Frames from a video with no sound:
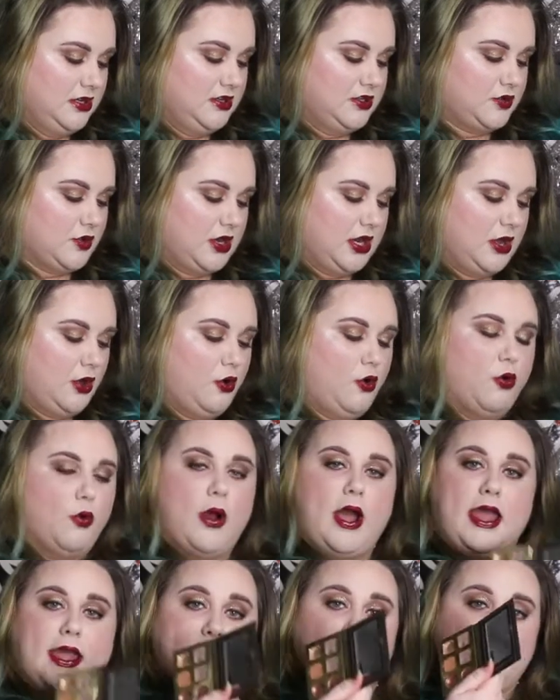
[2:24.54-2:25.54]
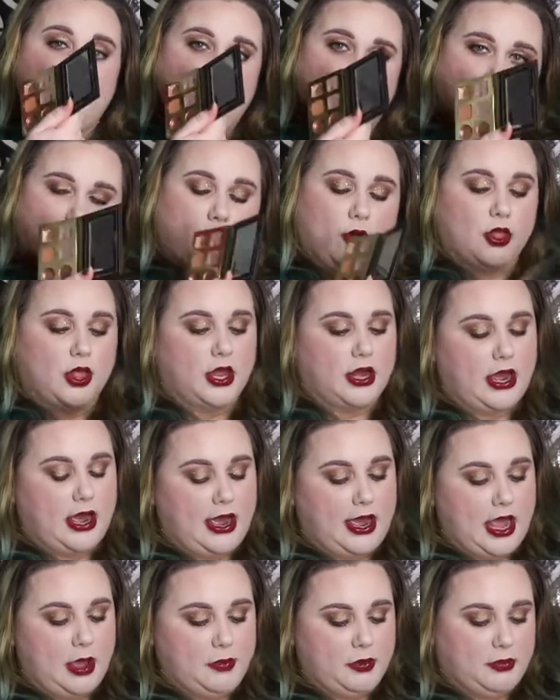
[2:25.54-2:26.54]
So I didn't quite hit my goal on
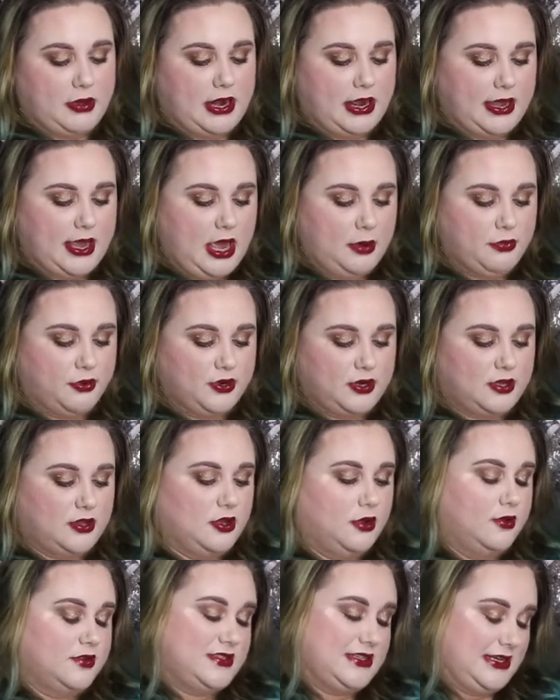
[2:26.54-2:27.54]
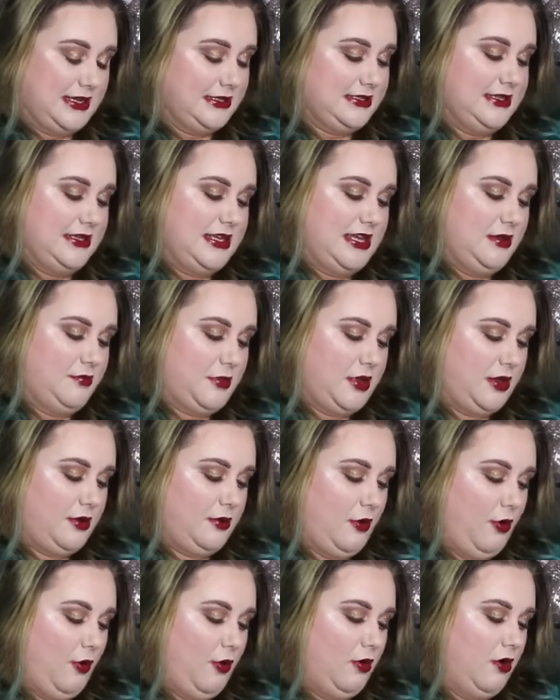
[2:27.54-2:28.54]
hype, but I got pretty close and I did hit my
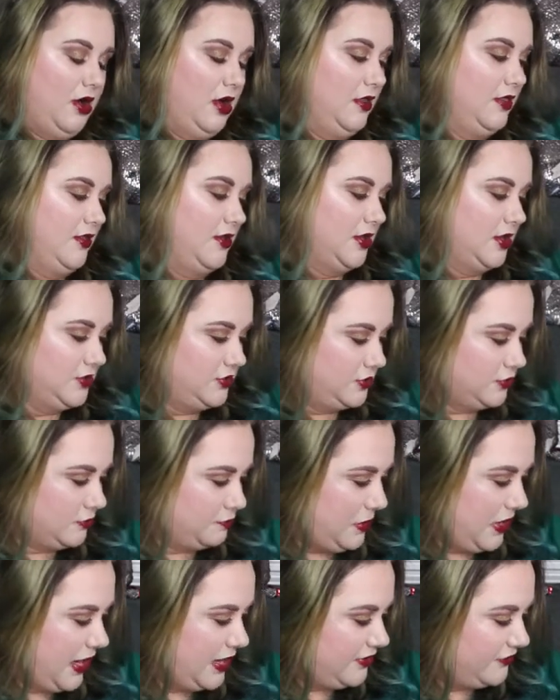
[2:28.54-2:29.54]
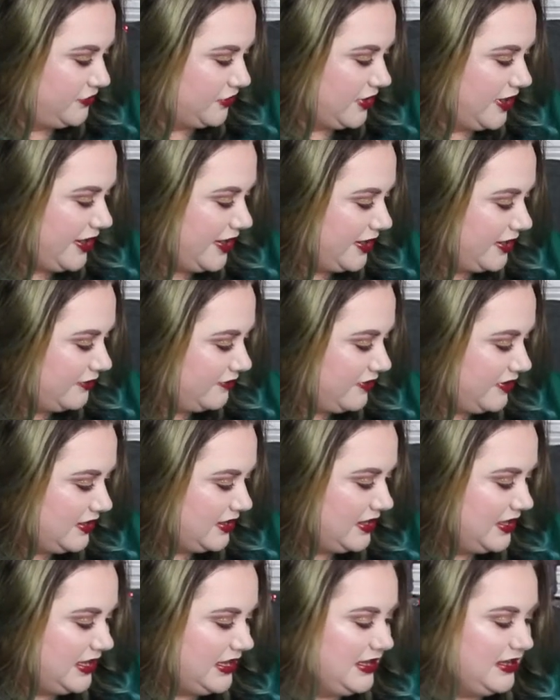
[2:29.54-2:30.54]
goal on the pan of drive.
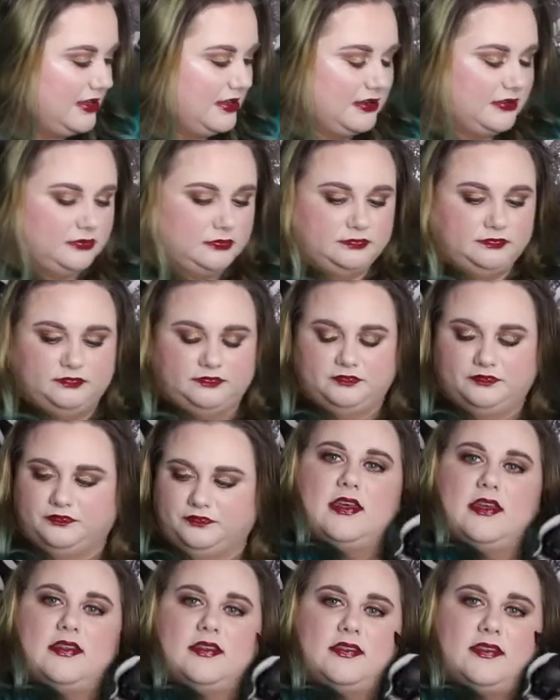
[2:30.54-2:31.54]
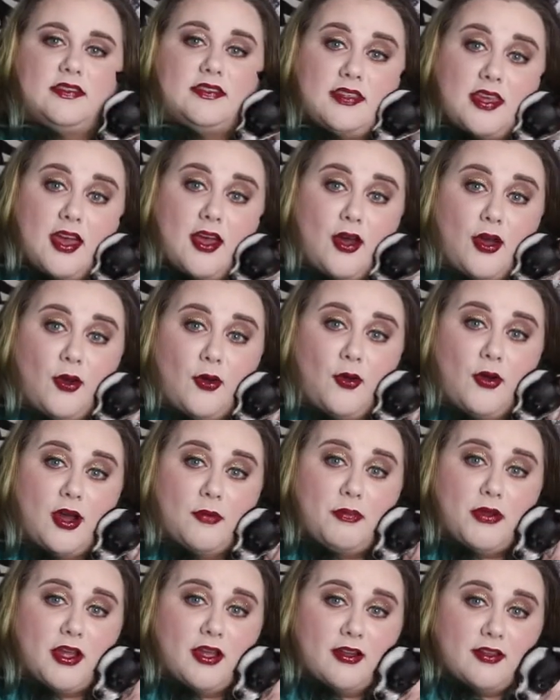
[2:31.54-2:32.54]
So
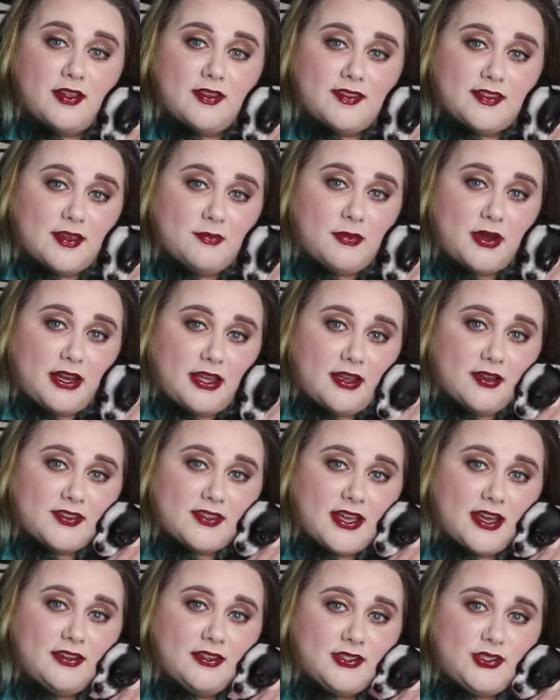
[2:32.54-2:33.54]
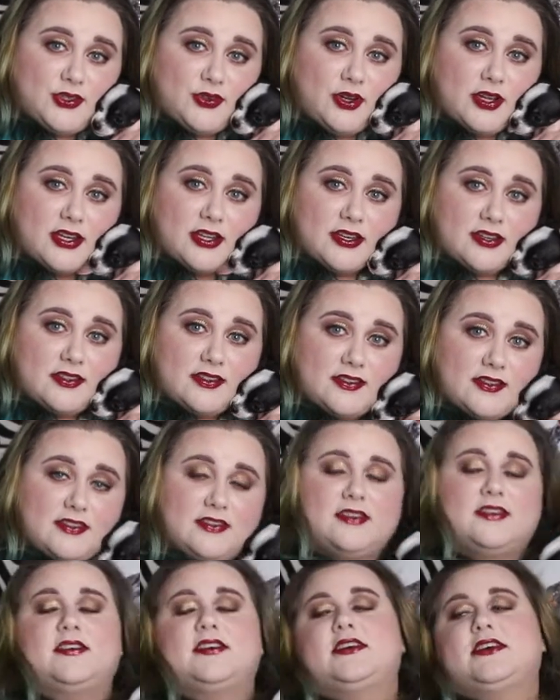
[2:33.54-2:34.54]
apparently somebody else had to join
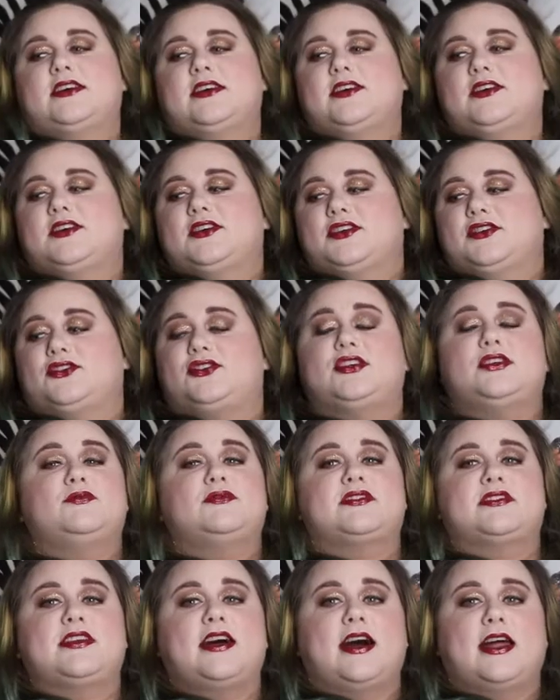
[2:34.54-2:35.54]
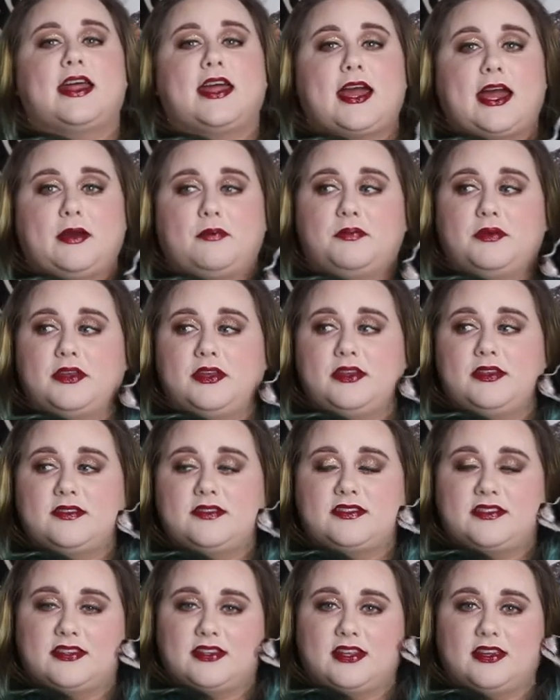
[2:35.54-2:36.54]
us. She was not happy
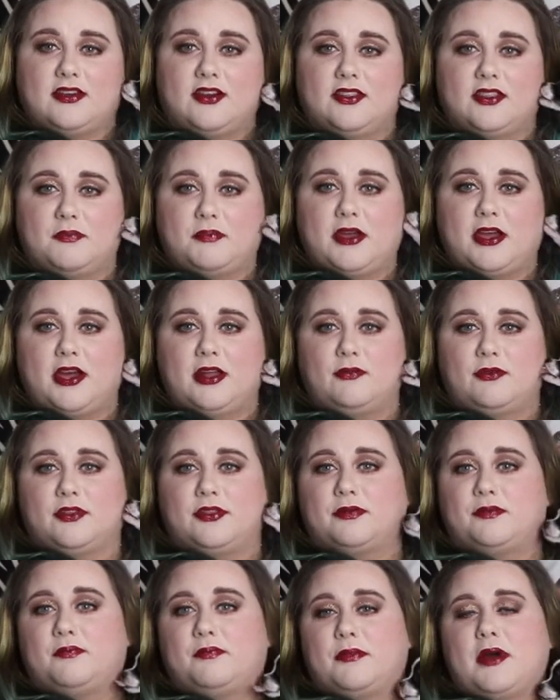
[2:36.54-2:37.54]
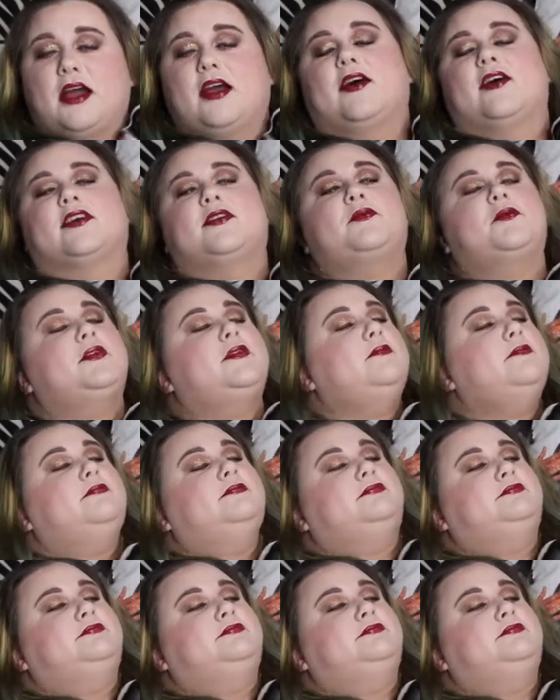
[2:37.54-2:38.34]
sitting on the bed with my husband.